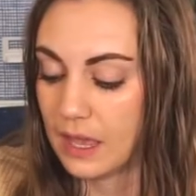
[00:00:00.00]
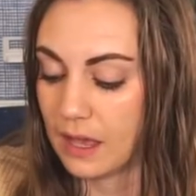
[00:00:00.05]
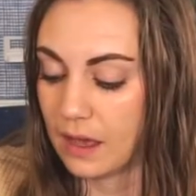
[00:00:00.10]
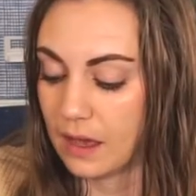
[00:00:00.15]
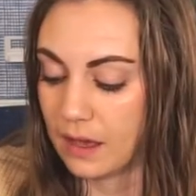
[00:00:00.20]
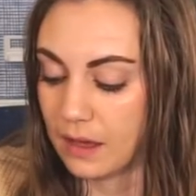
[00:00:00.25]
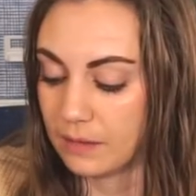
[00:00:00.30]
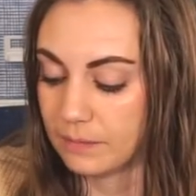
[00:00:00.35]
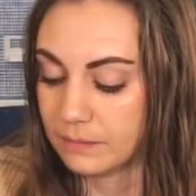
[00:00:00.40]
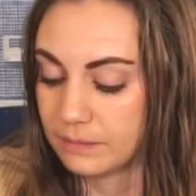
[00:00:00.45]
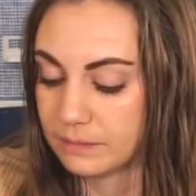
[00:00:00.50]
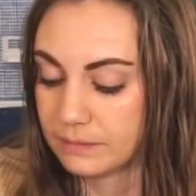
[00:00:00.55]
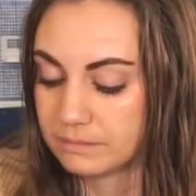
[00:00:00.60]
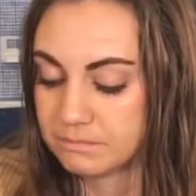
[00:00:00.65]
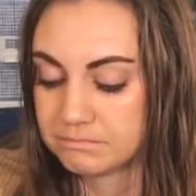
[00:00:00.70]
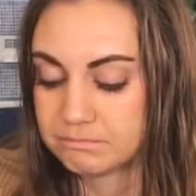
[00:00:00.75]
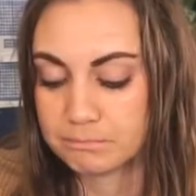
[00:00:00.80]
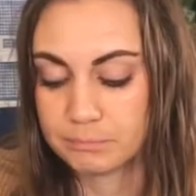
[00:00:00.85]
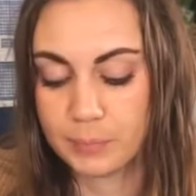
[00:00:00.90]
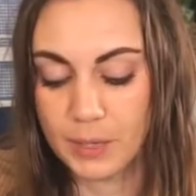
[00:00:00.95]
um,
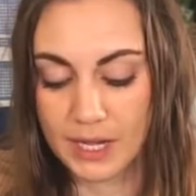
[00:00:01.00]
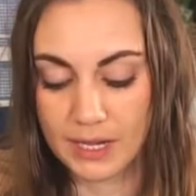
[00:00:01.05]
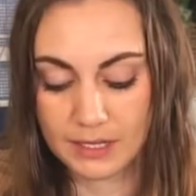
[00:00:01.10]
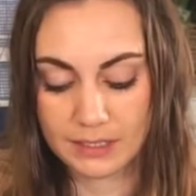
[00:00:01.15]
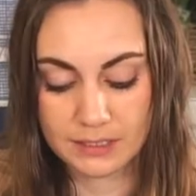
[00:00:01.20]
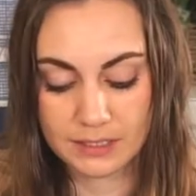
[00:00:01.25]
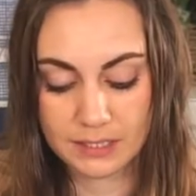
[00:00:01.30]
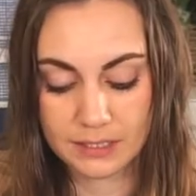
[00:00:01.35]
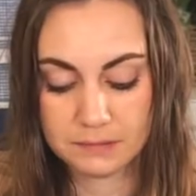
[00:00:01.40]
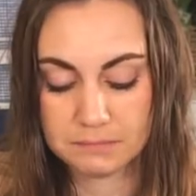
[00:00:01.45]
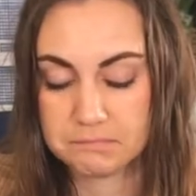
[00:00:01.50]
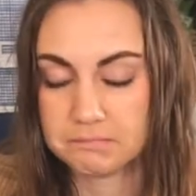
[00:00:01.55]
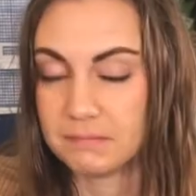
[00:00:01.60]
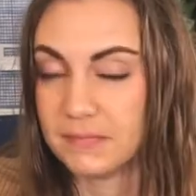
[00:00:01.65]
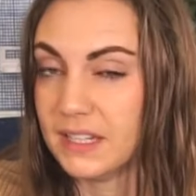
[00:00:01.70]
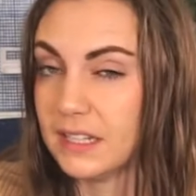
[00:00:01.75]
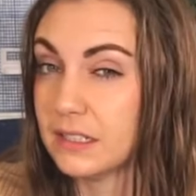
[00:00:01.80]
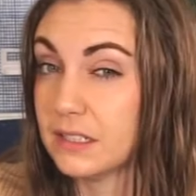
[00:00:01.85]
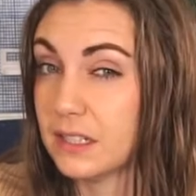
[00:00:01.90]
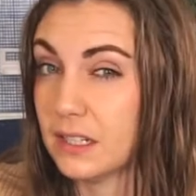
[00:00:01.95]
but
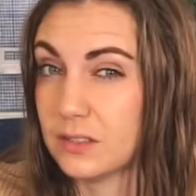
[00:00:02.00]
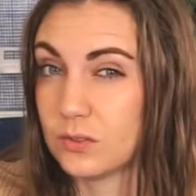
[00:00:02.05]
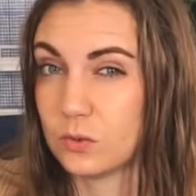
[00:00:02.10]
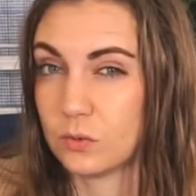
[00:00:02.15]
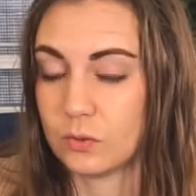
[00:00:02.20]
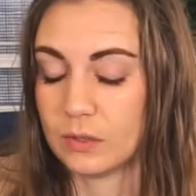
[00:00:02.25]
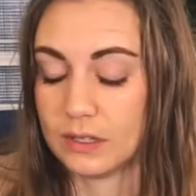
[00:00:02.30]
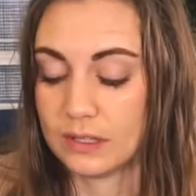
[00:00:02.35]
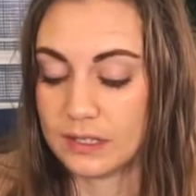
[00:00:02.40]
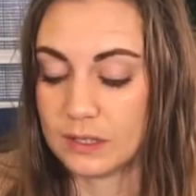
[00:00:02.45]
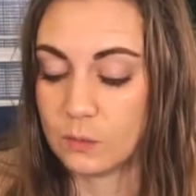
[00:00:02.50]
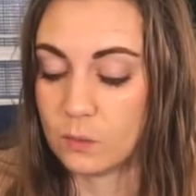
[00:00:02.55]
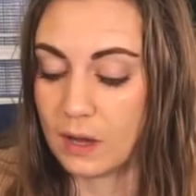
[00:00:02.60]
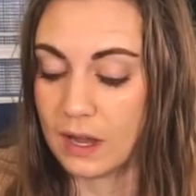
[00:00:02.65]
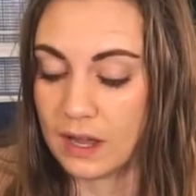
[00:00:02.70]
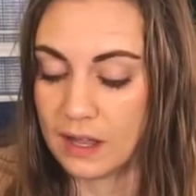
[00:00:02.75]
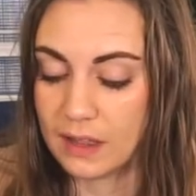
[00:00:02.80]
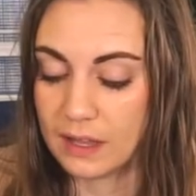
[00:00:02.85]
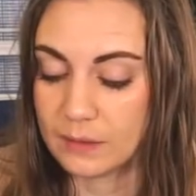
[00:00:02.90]
it does really well.